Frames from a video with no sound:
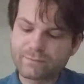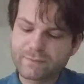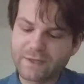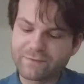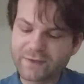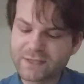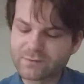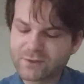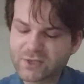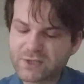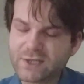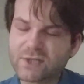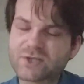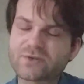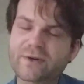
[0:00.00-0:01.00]
If this was just
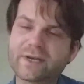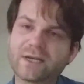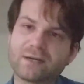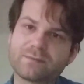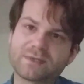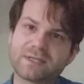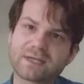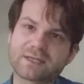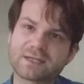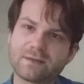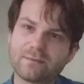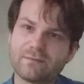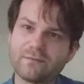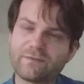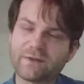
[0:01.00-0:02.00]
a straight up
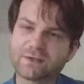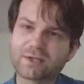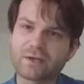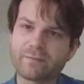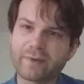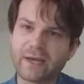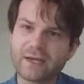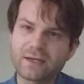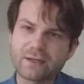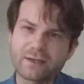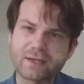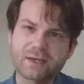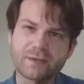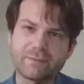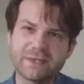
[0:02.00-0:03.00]
6-up feels no pain, I
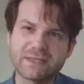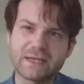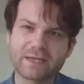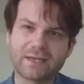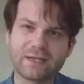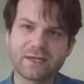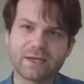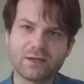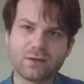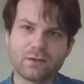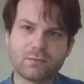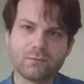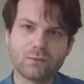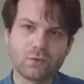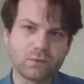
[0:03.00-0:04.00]
think I'd be taking it a
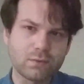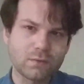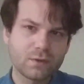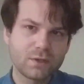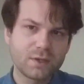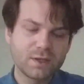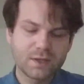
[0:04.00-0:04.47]
lot more.